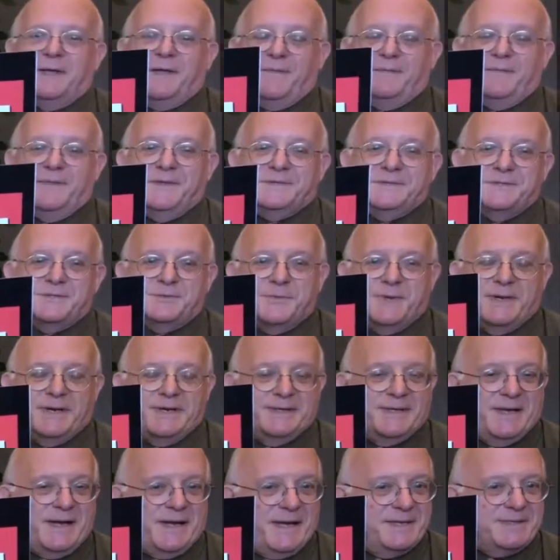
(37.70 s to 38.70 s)
And this is what
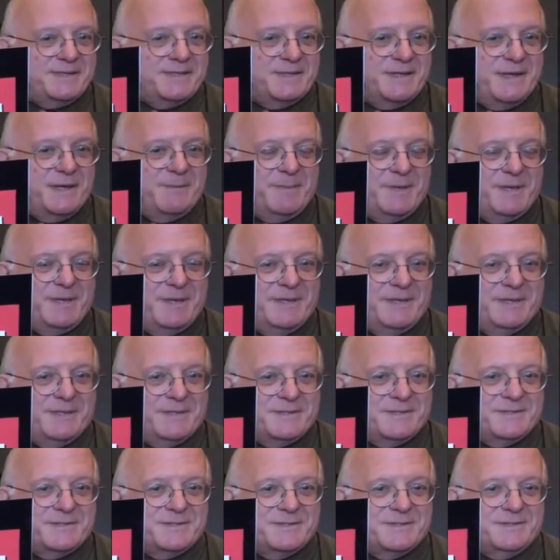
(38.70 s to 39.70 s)
a
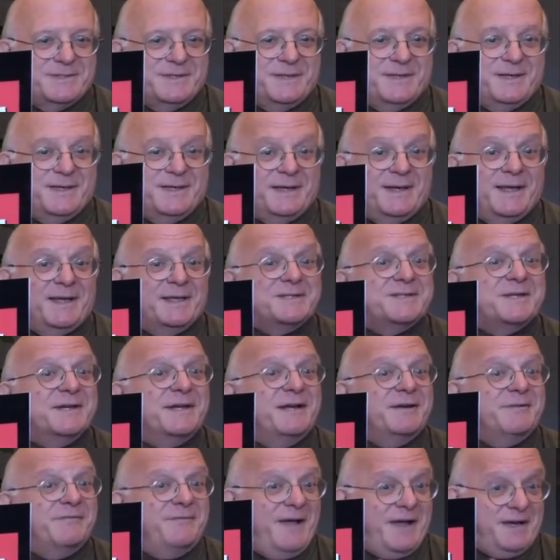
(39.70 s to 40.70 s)
diastema is. It's
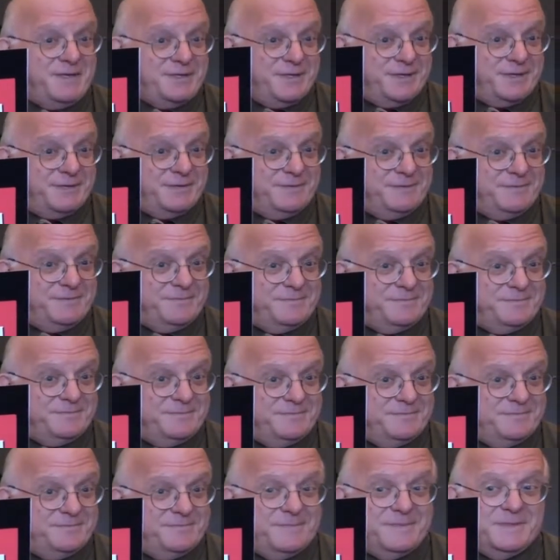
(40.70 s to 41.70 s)
an infection.
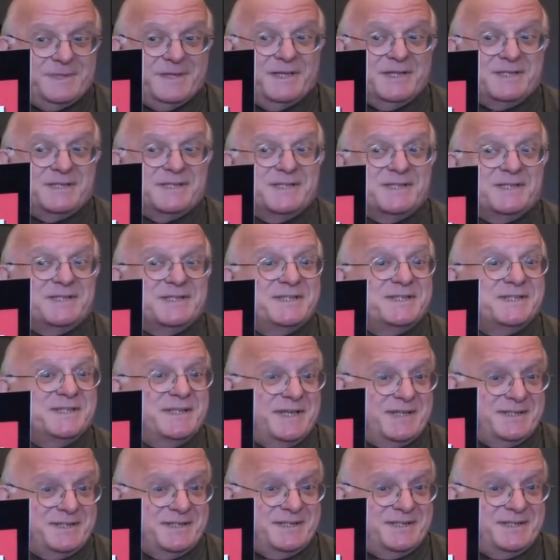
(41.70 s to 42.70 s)
It's a
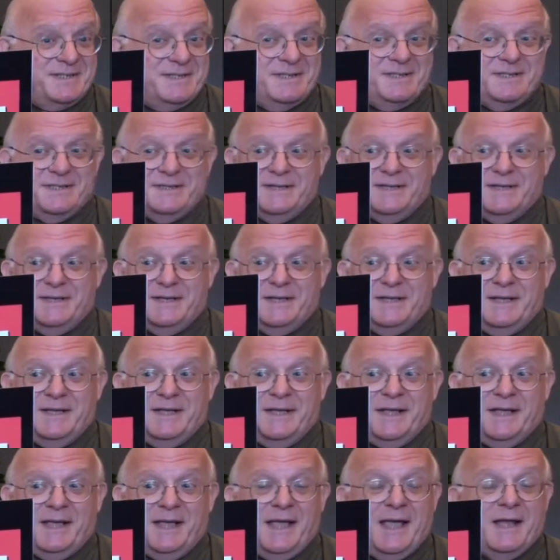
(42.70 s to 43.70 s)
cyst.
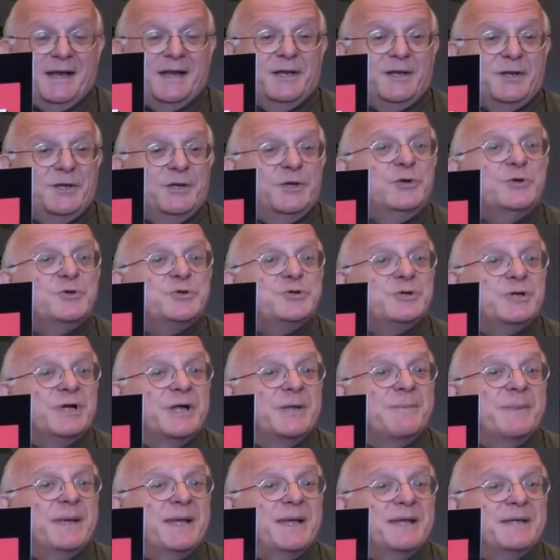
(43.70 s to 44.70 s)
And it
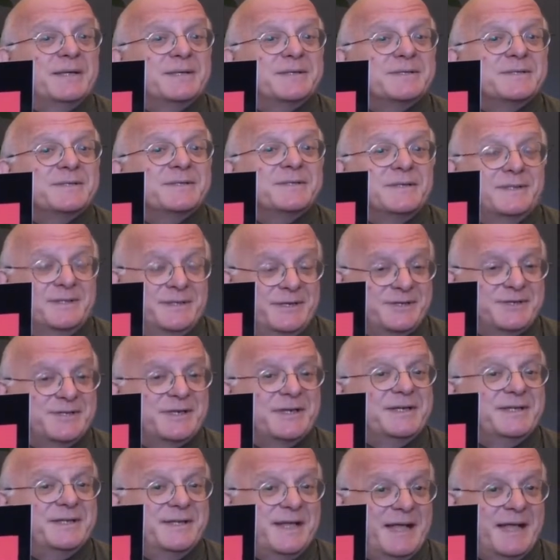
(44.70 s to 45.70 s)
usually means
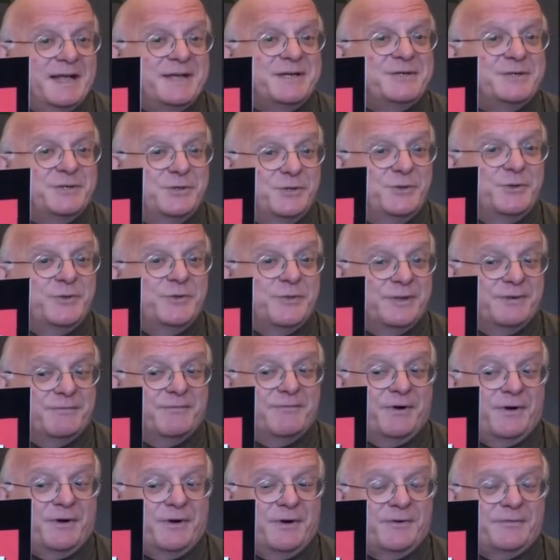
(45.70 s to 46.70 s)
there's a dead tooth
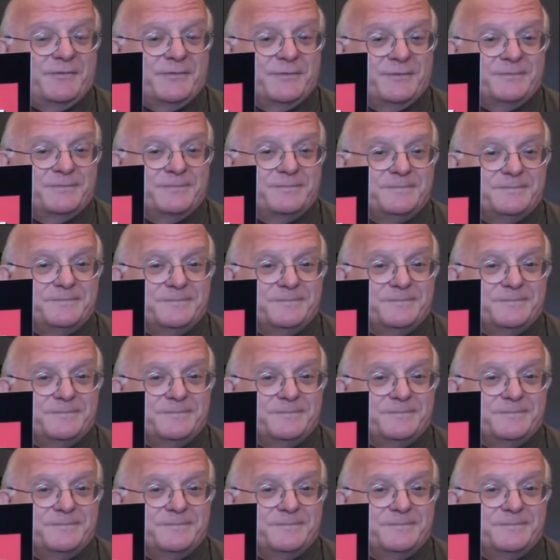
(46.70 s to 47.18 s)
involved.